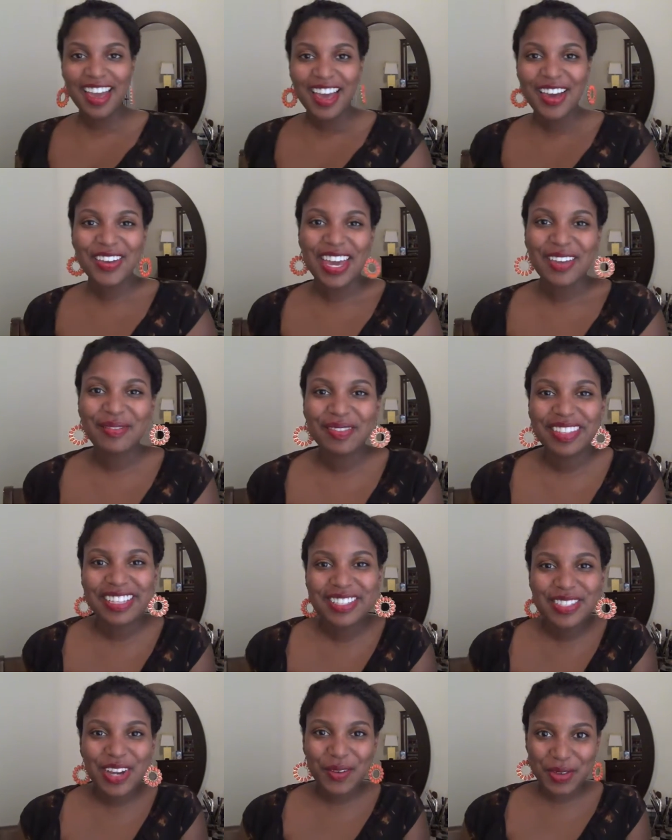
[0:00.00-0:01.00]
okay
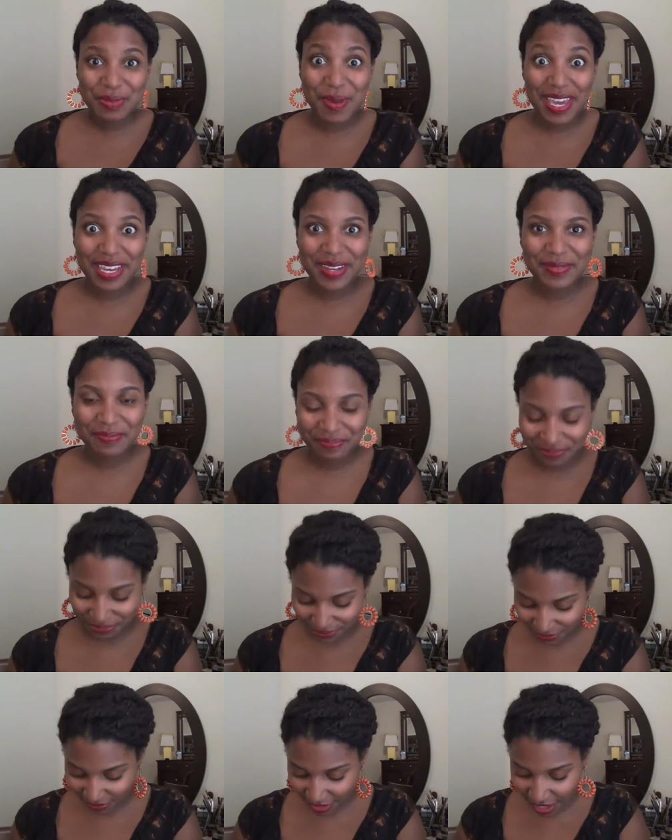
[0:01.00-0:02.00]
let's start with makeup
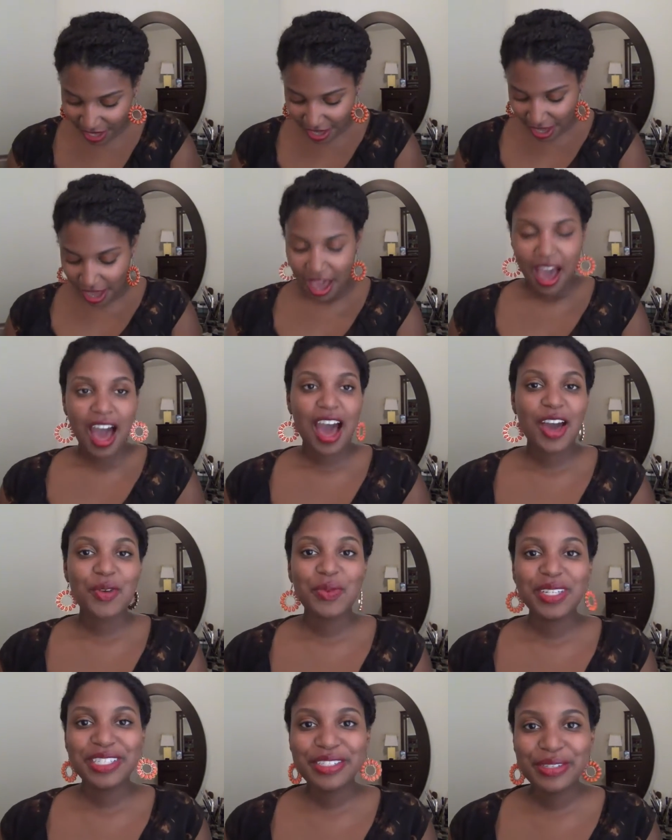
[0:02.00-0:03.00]
I
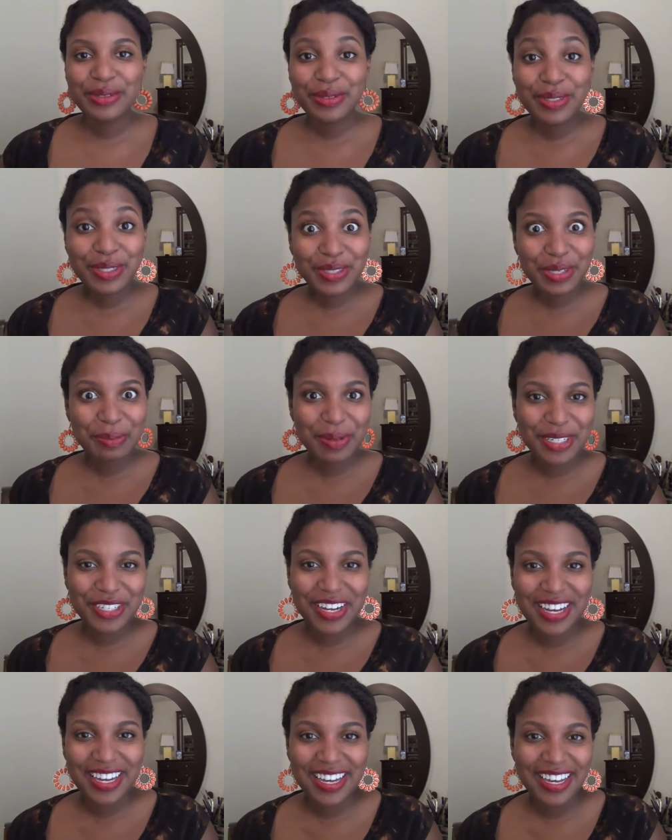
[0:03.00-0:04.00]
went to
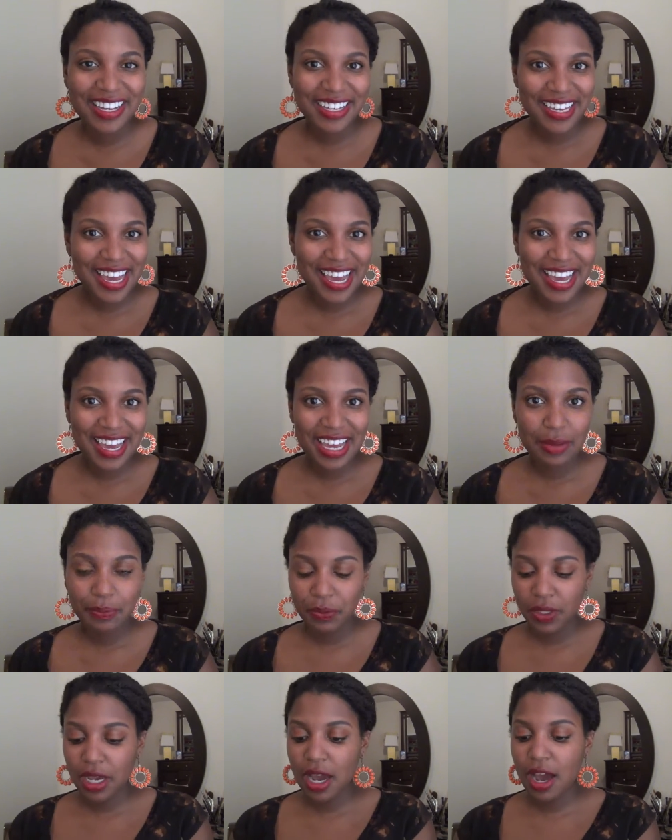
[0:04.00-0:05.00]
Superdrug yay
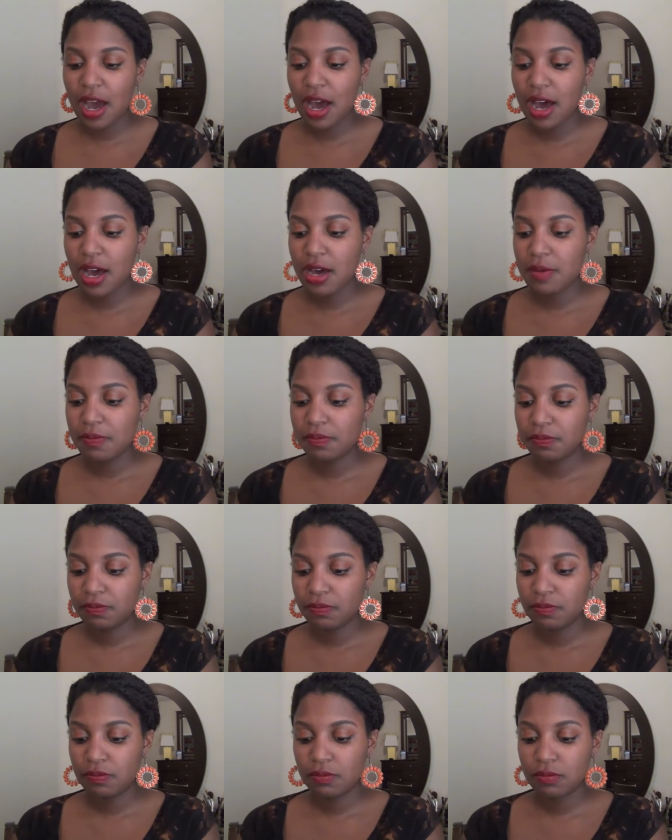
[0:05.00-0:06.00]
um
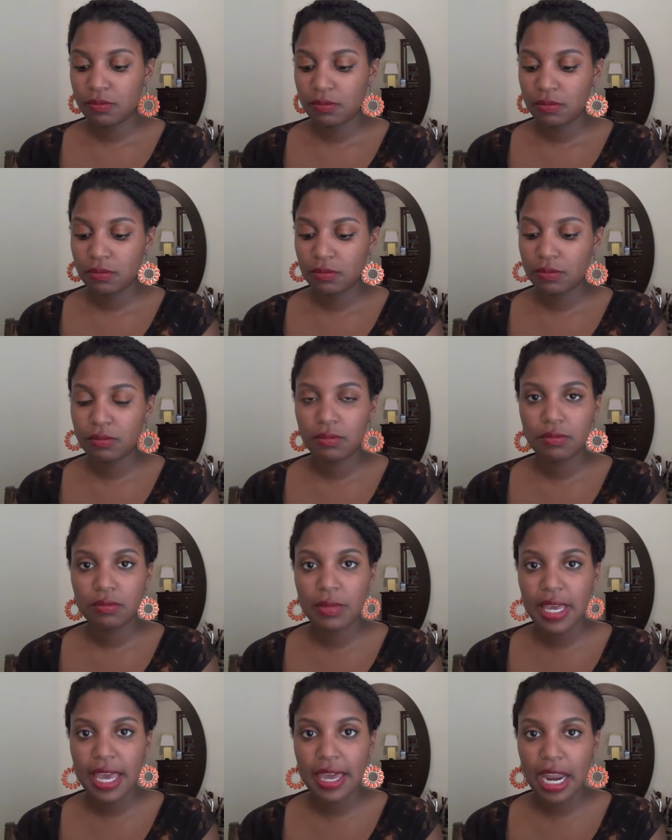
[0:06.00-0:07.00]

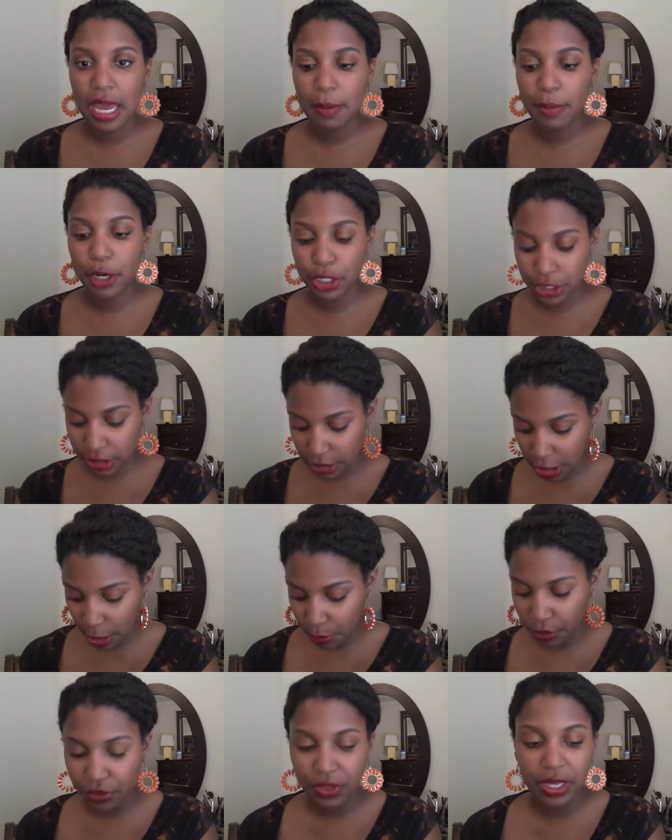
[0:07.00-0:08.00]
and I purchased a
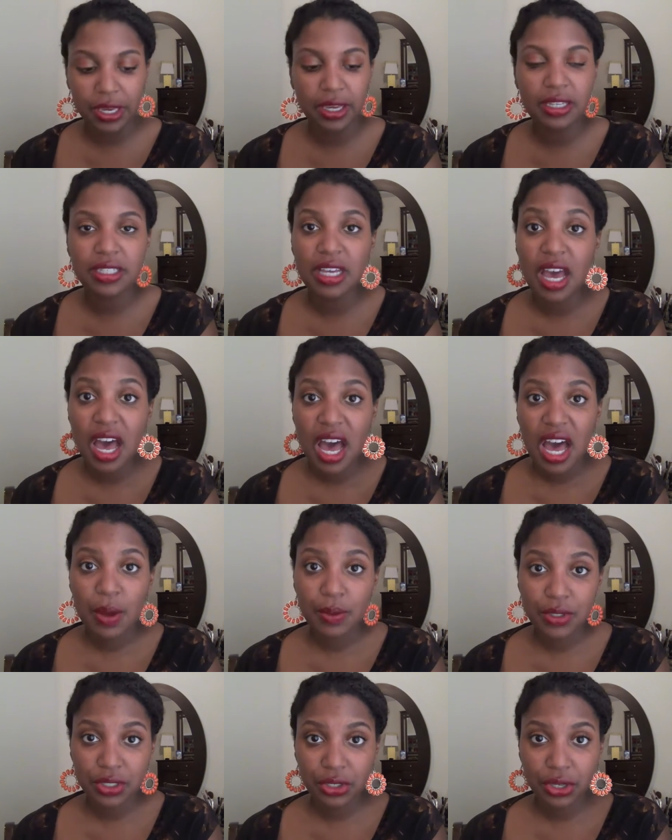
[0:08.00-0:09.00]
couple things I
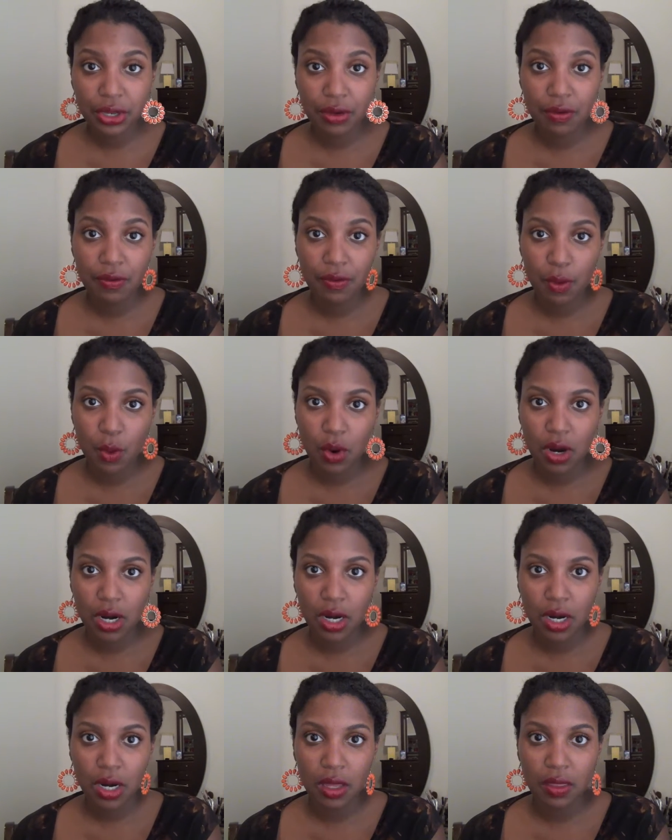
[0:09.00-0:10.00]
was looking
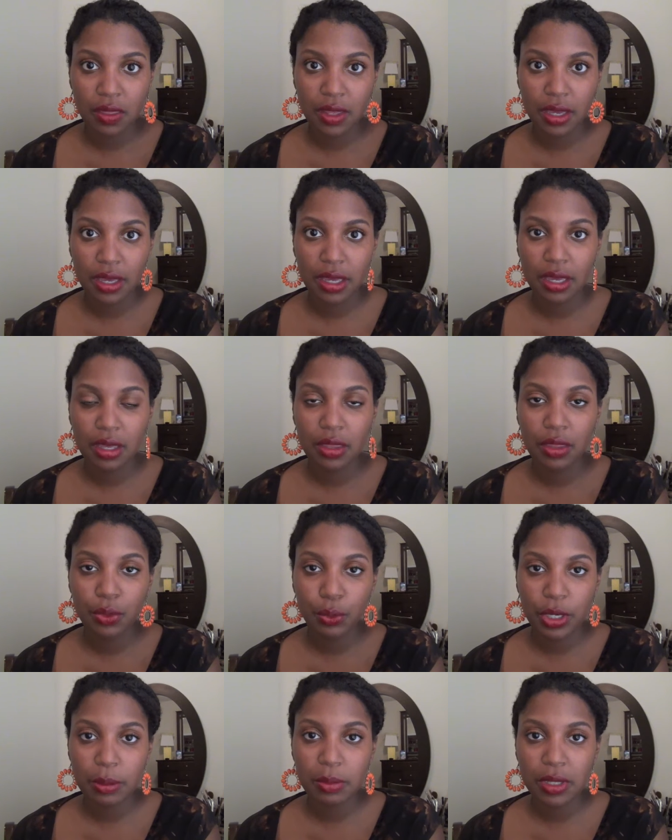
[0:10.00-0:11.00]
for the
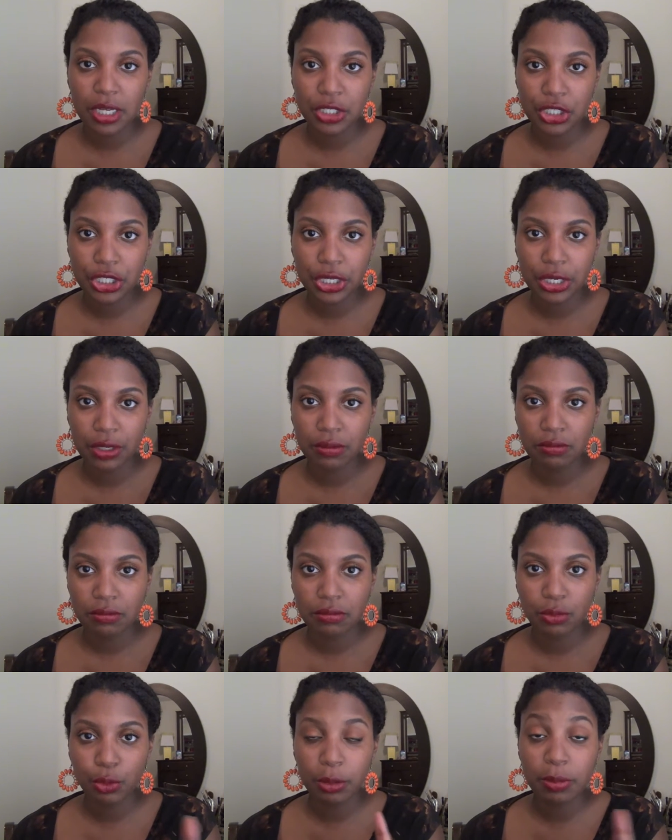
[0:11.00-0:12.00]
three blusher
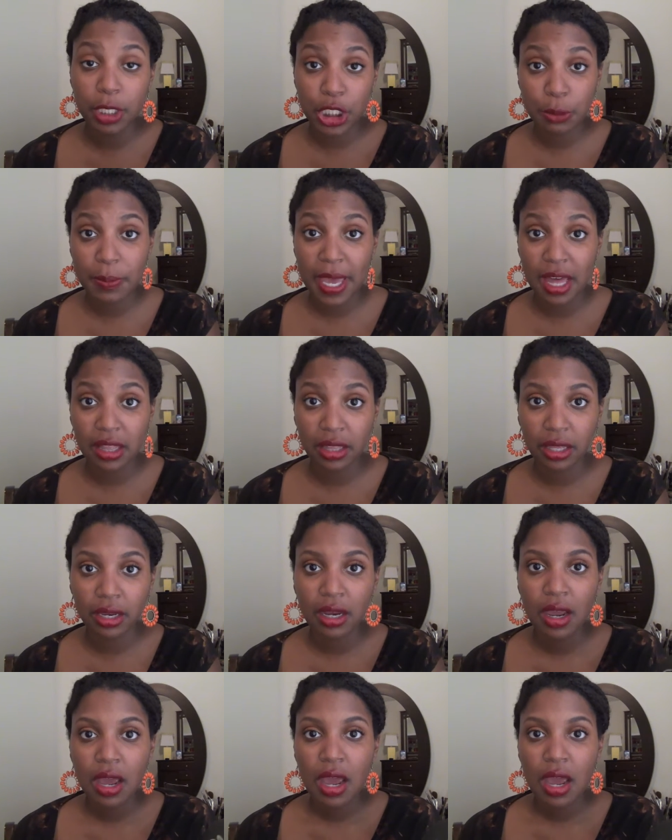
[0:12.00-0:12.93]
three blush palette